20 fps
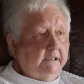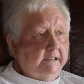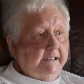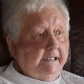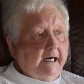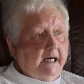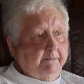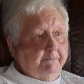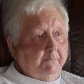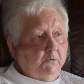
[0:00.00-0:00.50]

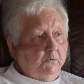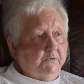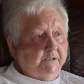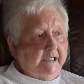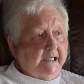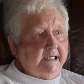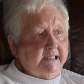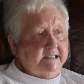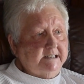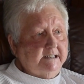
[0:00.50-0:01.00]
Gary Bill
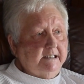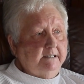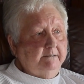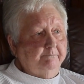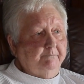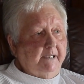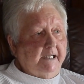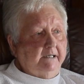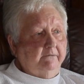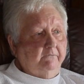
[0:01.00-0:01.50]
Daisy and
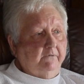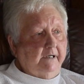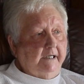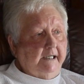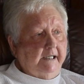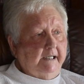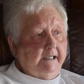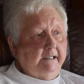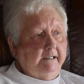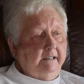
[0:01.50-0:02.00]
Betty
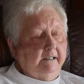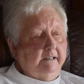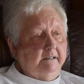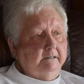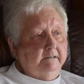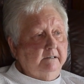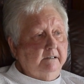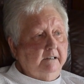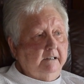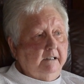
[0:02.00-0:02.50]
Ray
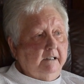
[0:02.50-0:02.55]
and